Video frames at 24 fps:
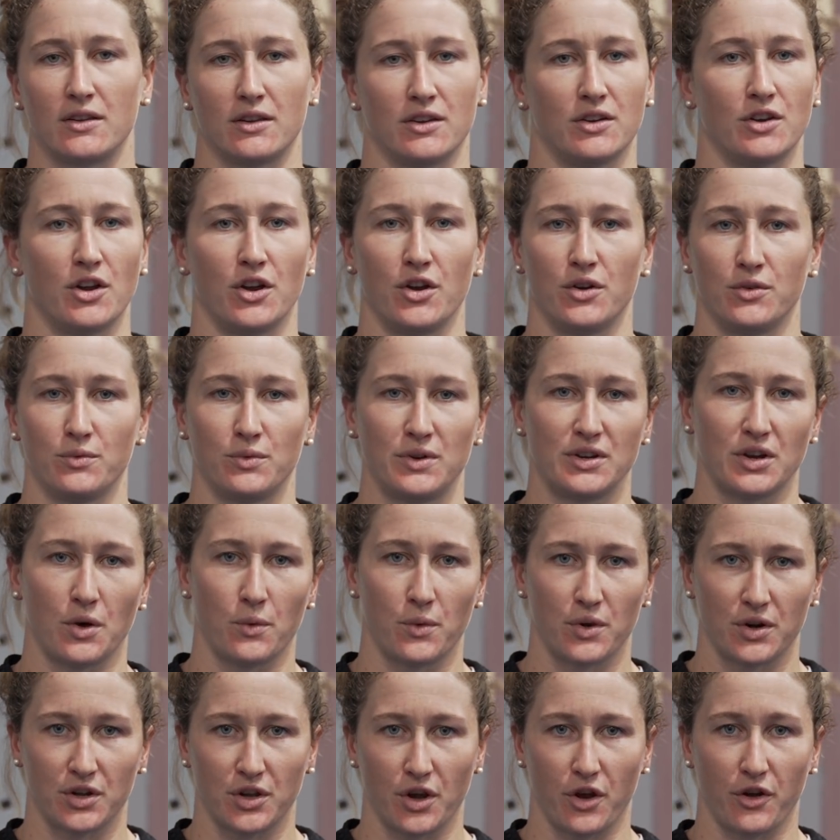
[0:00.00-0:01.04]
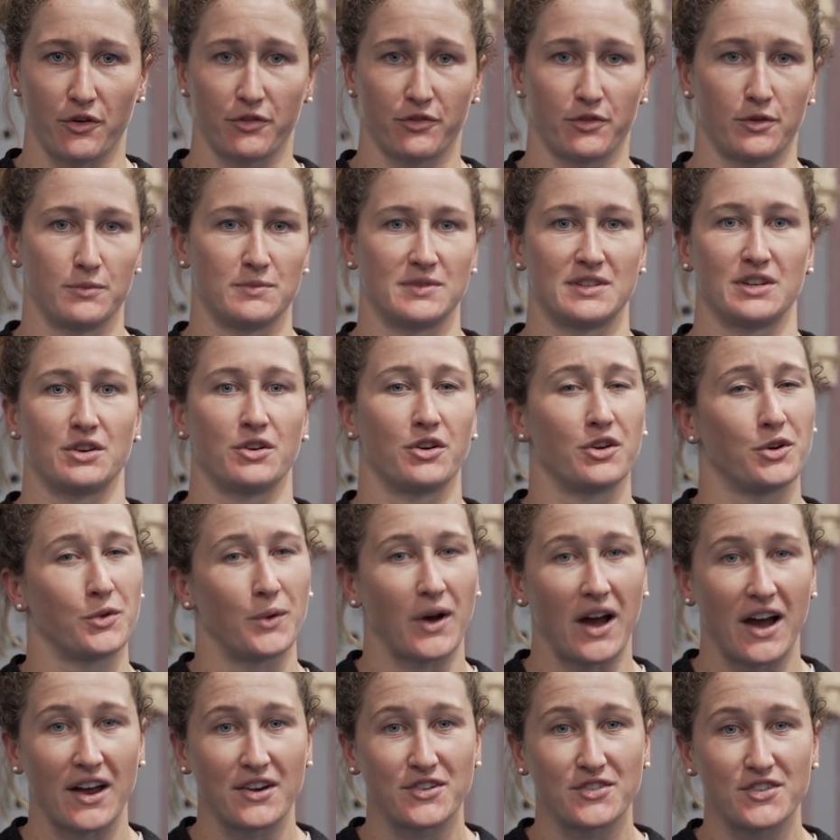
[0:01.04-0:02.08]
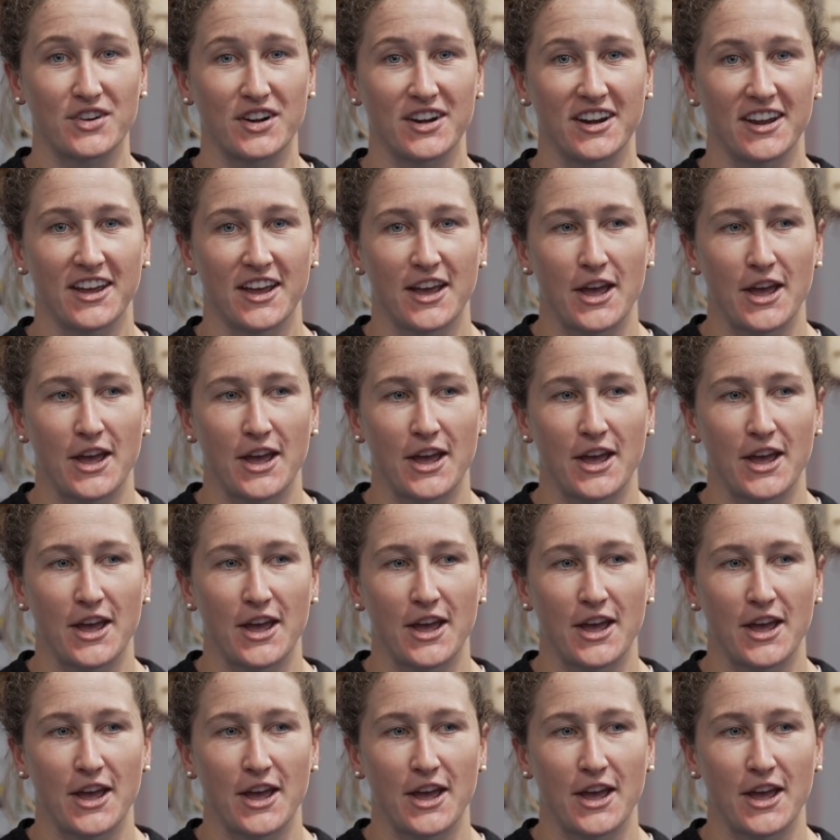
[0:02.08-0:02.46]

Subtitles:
You know, we don't want to go from 0 to 100,